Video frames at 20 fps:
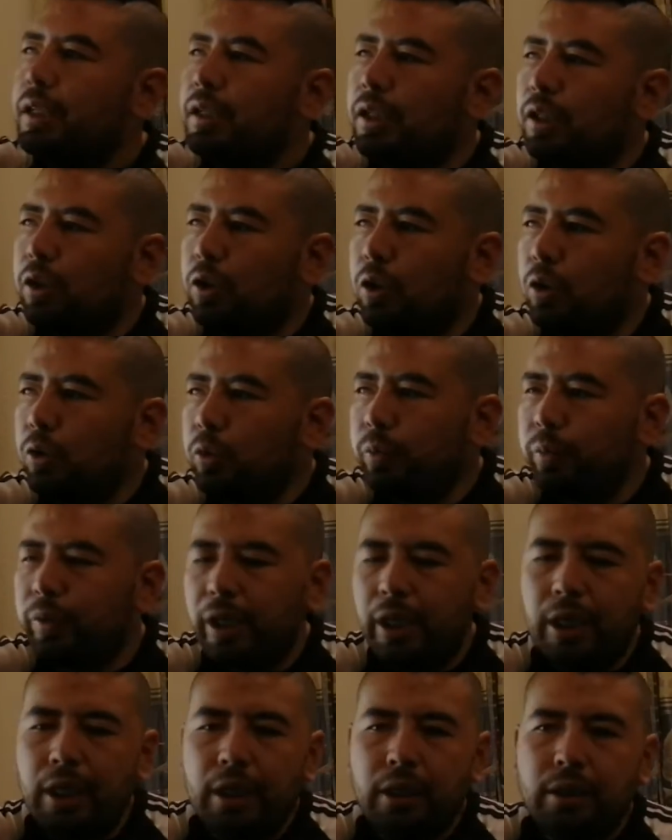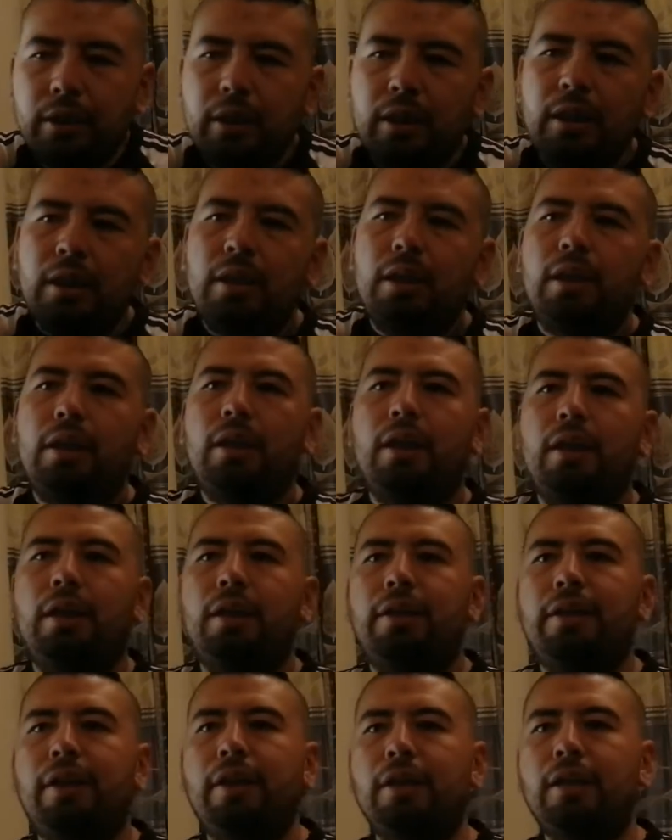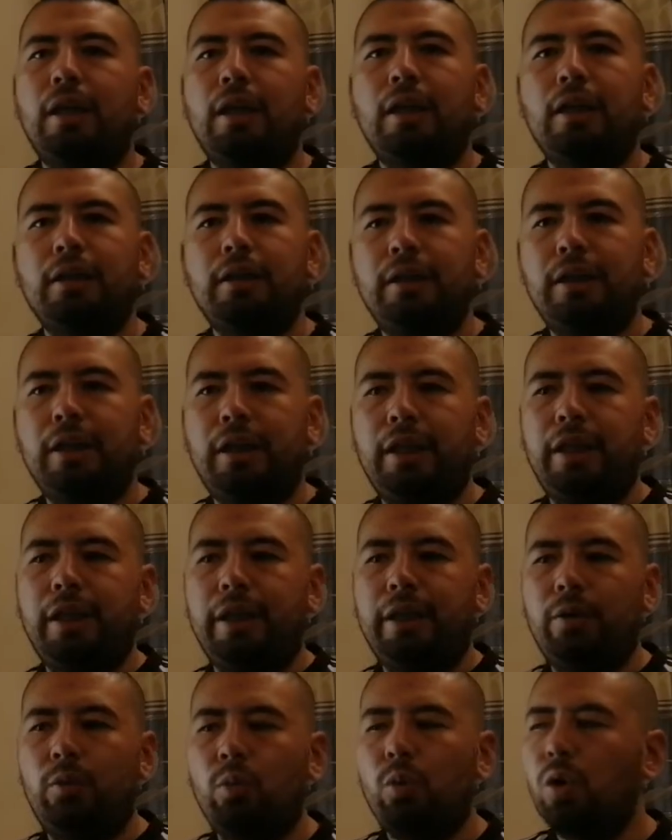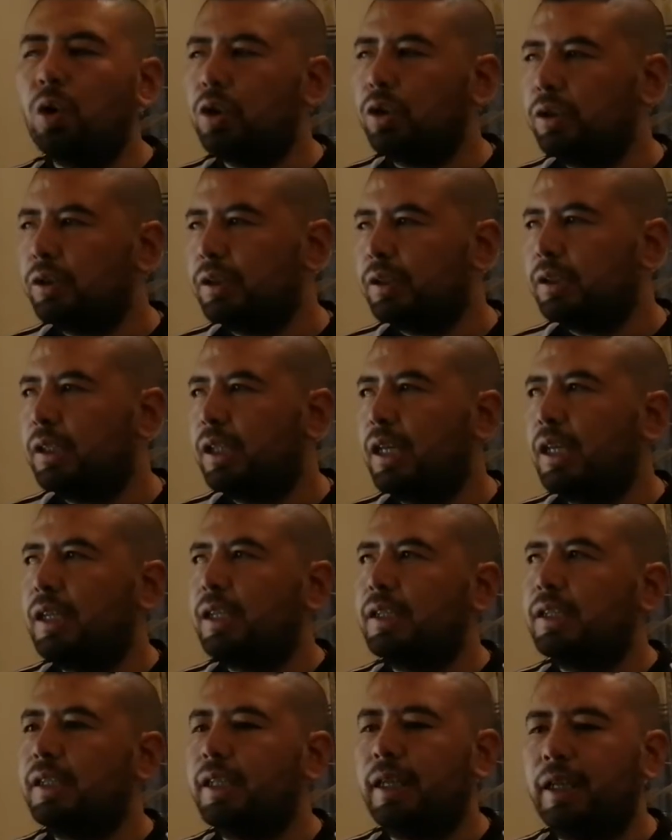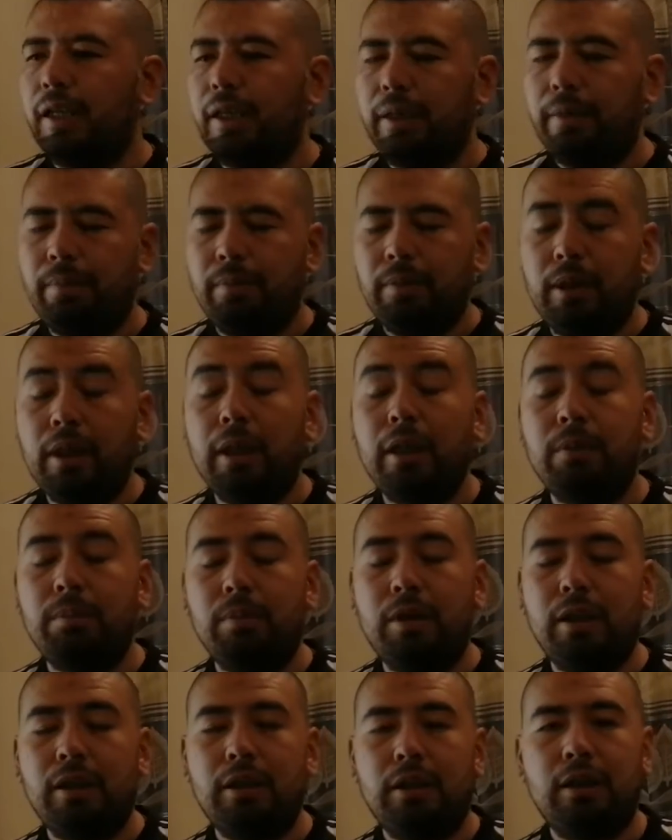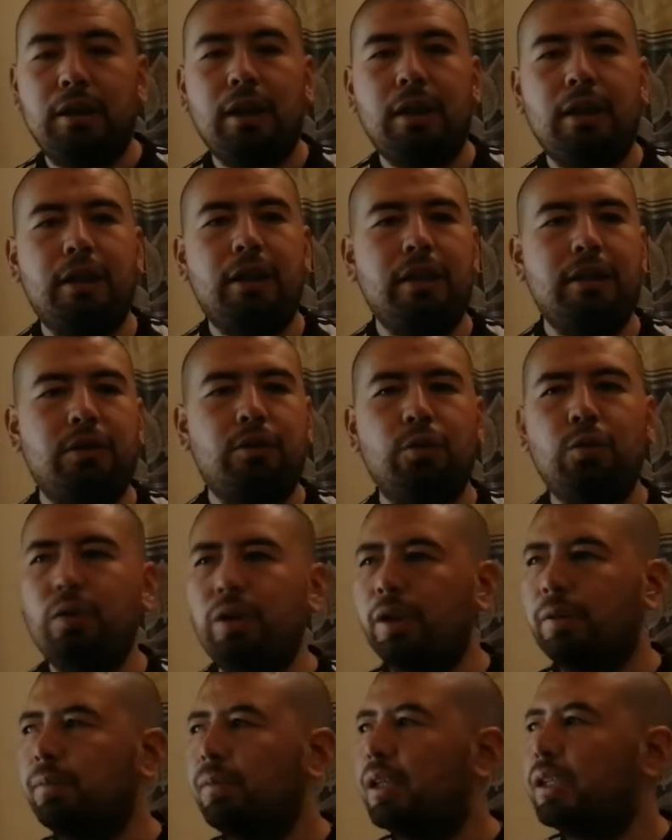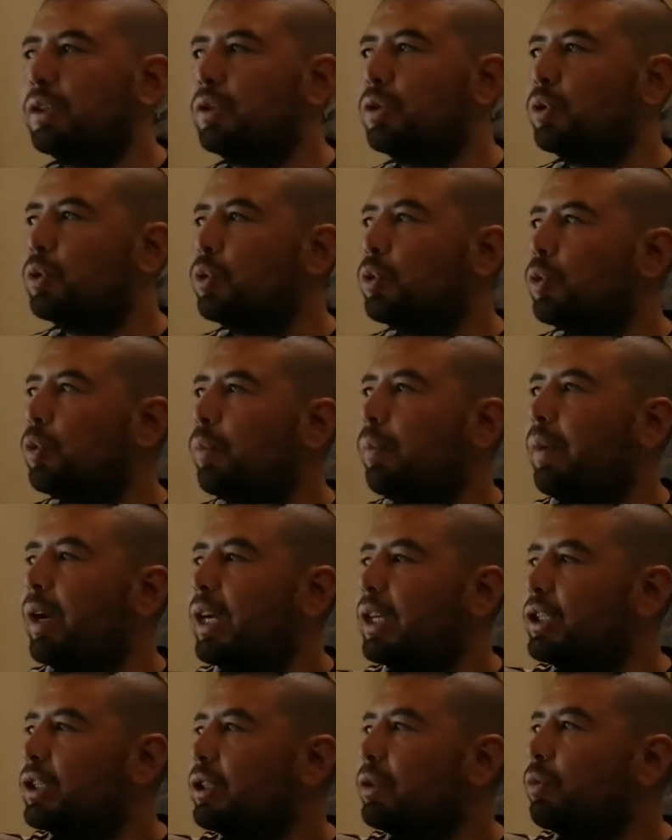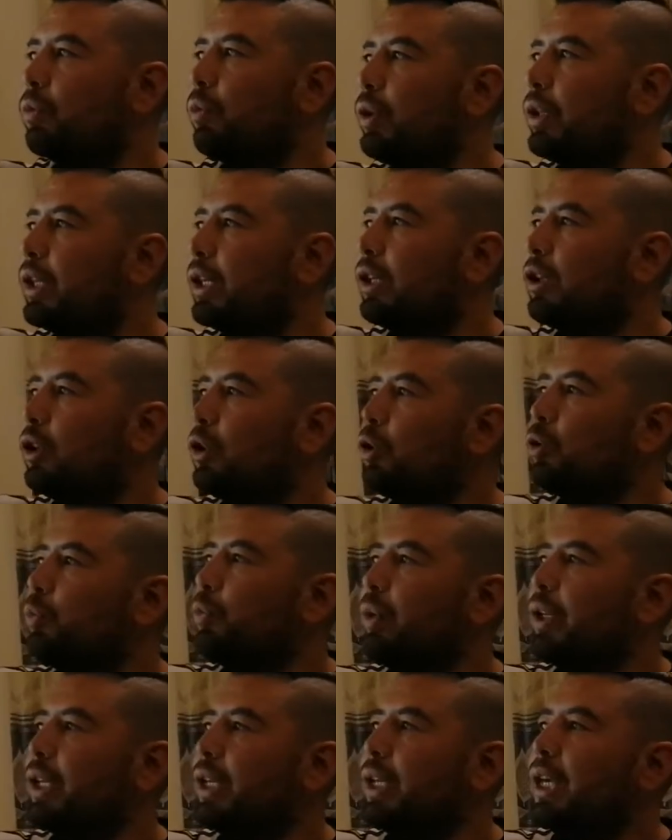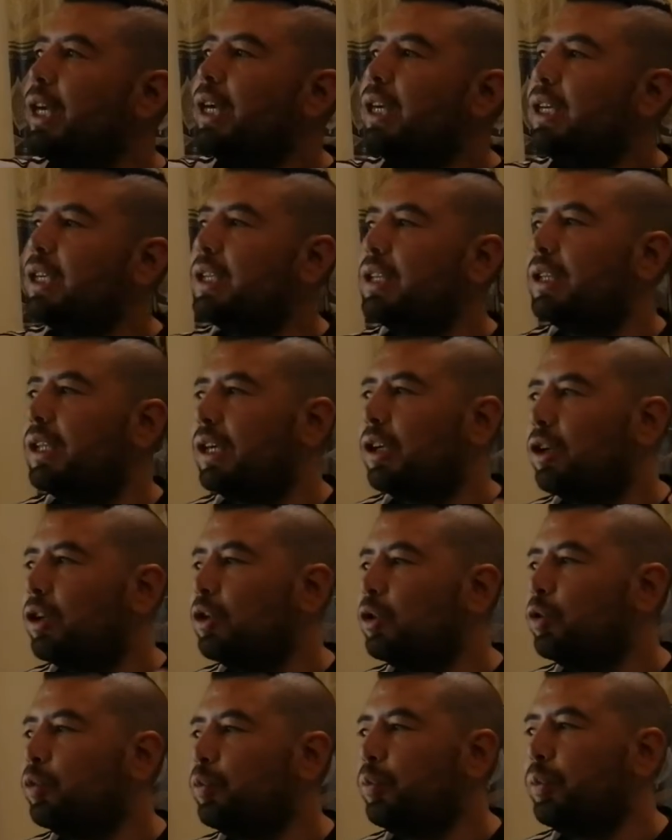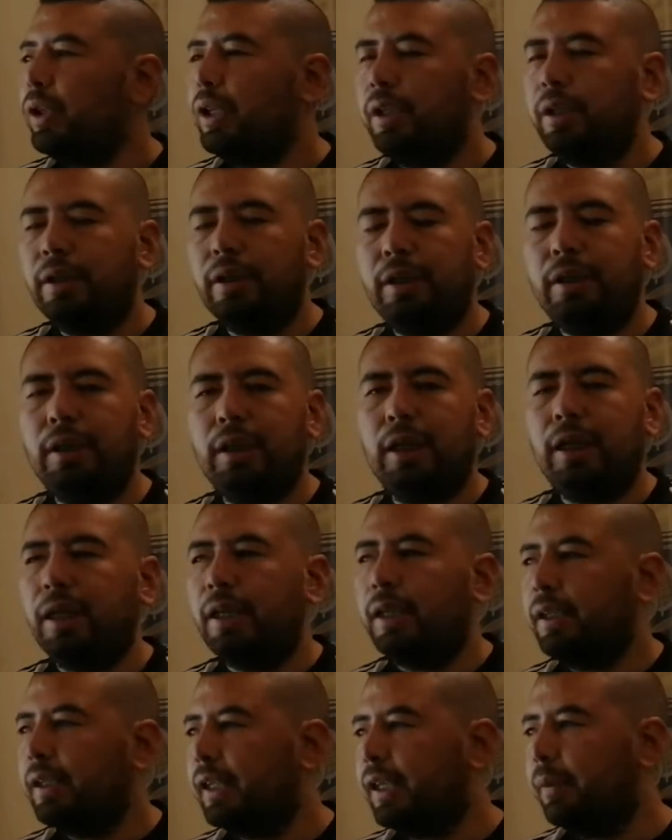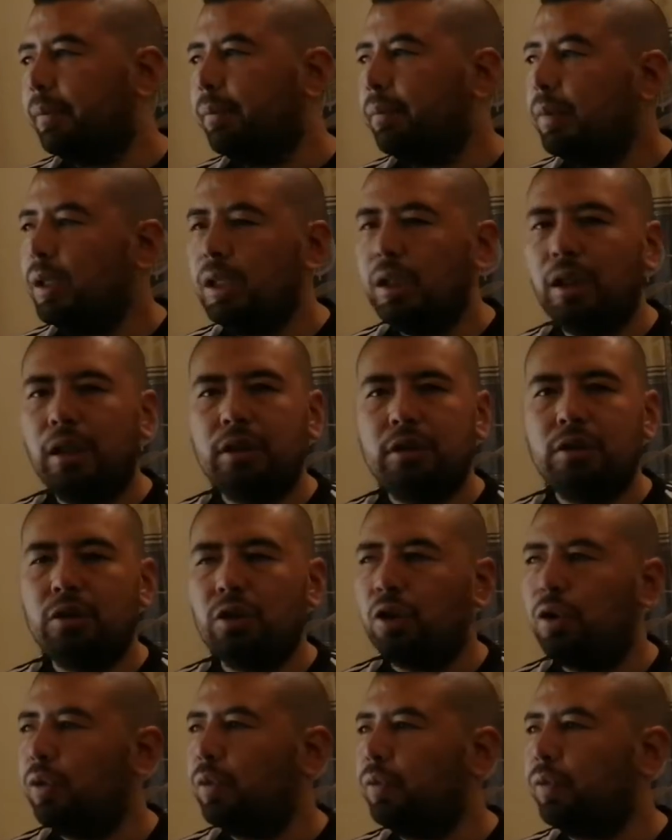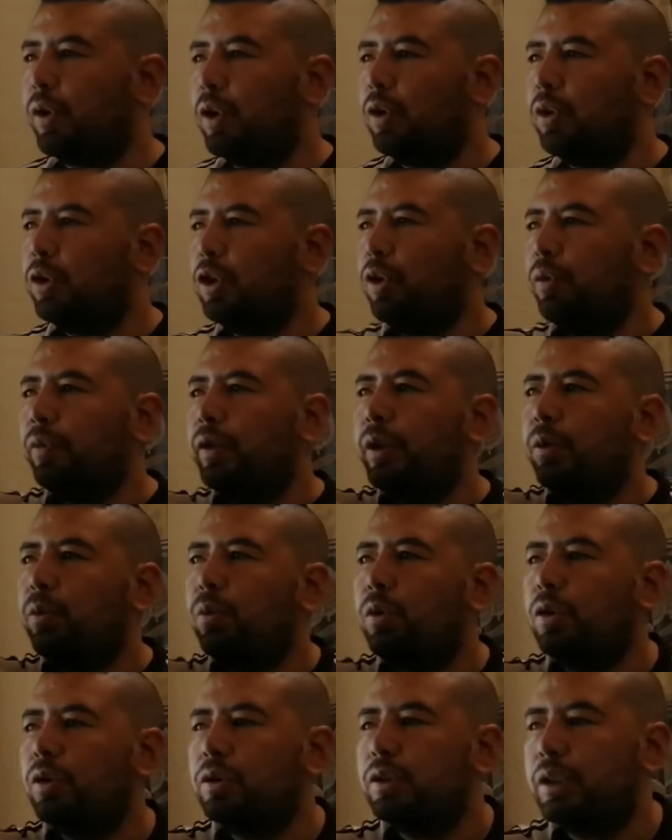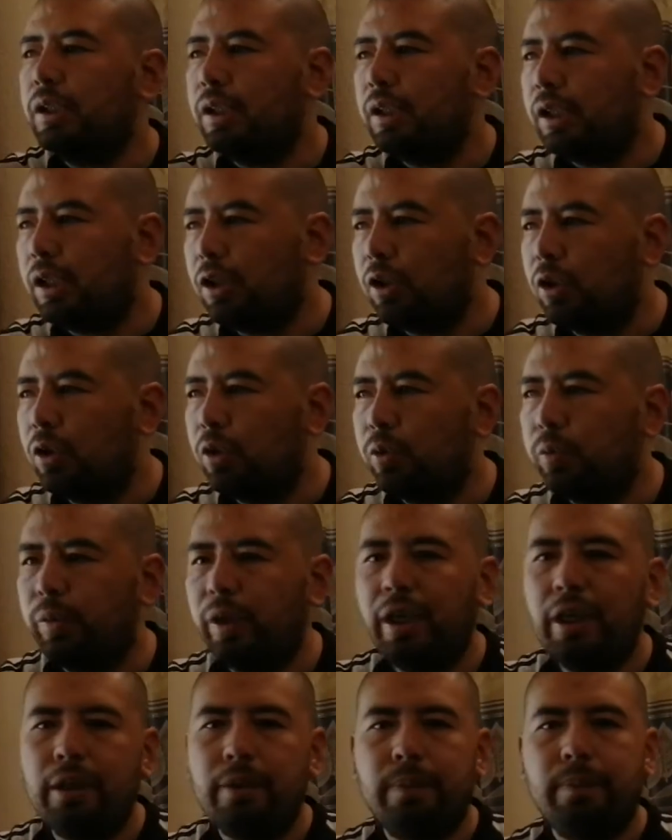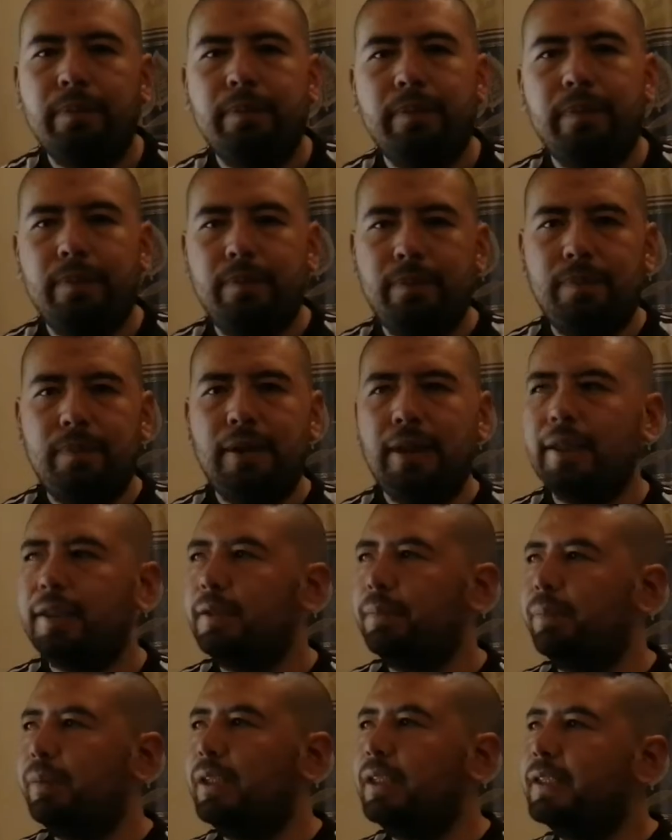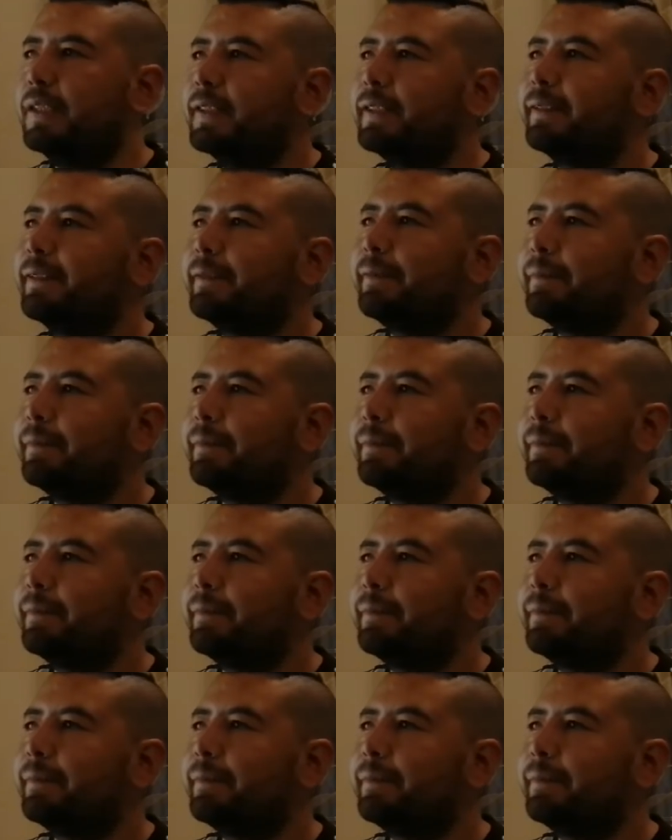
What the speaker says: The column A there are the words that the student must to match with the column B. In the column B, there are the meanings of all of the words in the column A. Next, please.